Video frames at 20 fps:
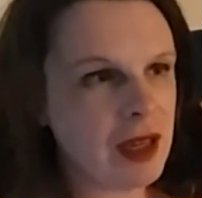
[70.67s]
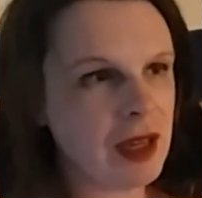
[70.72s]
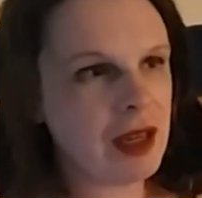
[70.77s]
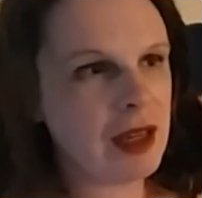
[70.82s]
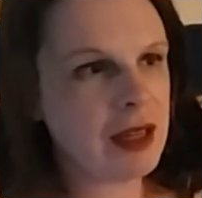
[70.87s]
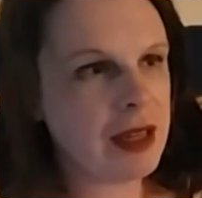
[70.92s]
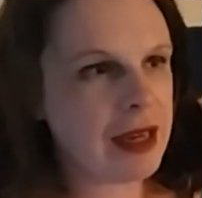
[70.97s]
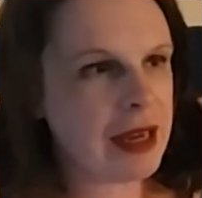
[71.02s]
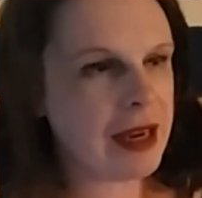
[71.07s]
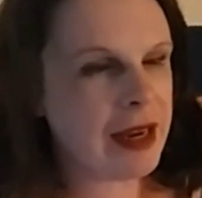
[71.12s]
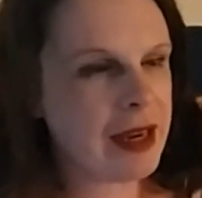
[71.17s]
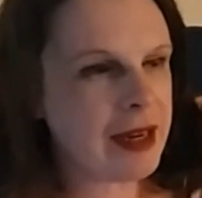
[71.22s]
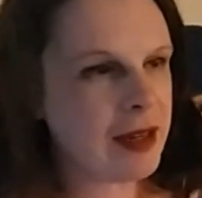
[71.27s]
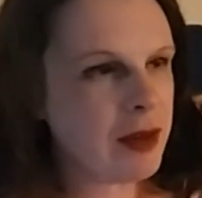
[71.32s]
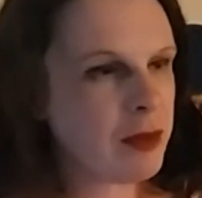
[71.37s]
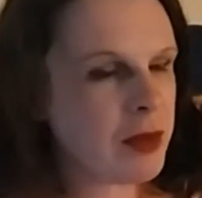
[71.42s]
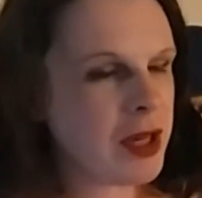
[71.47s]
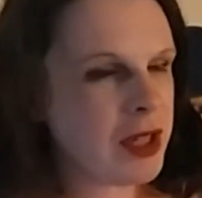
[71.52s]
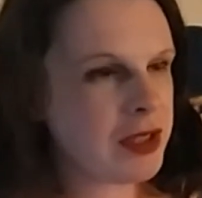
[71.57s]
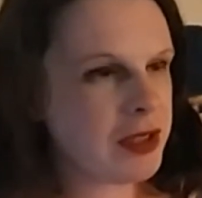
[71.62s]
I kind
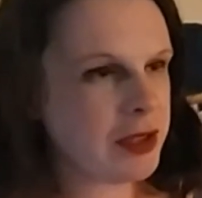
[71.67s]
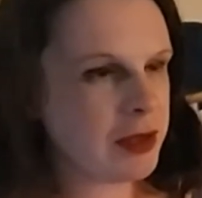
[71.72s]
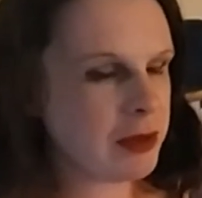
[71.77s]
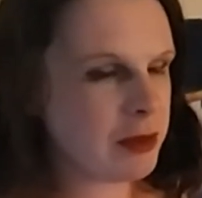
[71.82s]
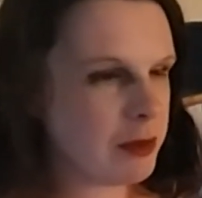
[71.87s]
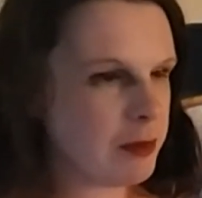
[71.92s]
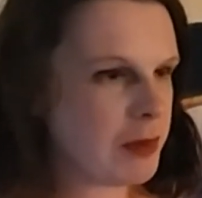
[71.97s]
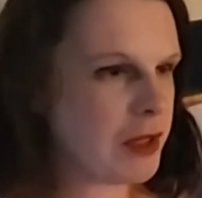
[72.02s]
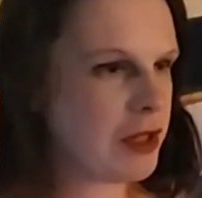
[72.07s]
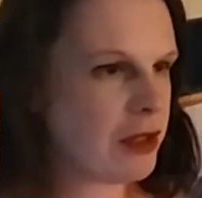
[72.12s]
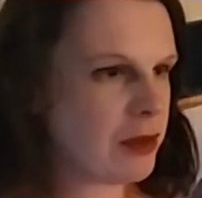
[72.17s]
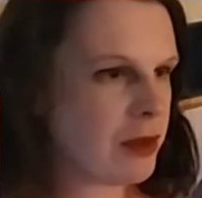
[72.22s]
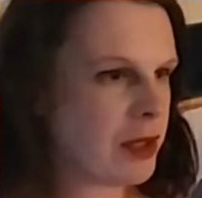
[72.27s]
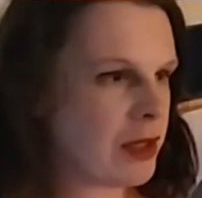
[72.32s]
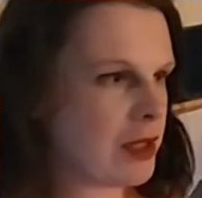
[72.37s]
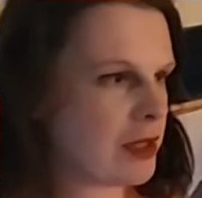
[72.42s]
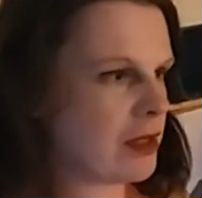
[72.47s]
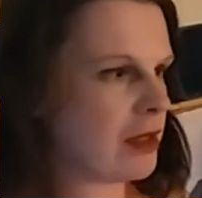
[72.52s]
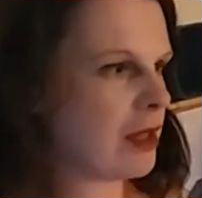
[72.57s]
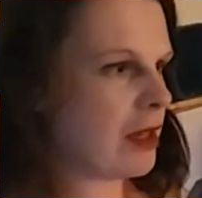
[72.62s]
of want to be doing
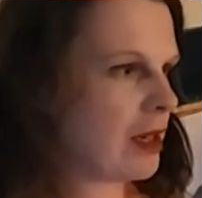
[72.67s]
this in the